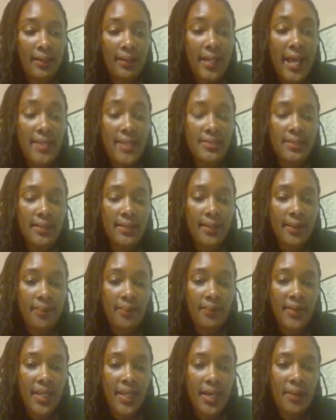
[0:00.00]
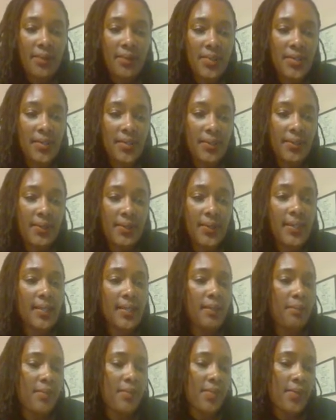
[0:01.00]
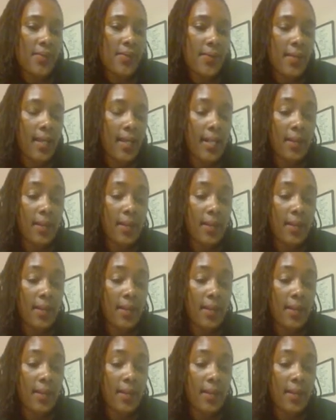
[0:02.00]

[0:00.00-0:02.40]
Lastly, I want you to look in the middle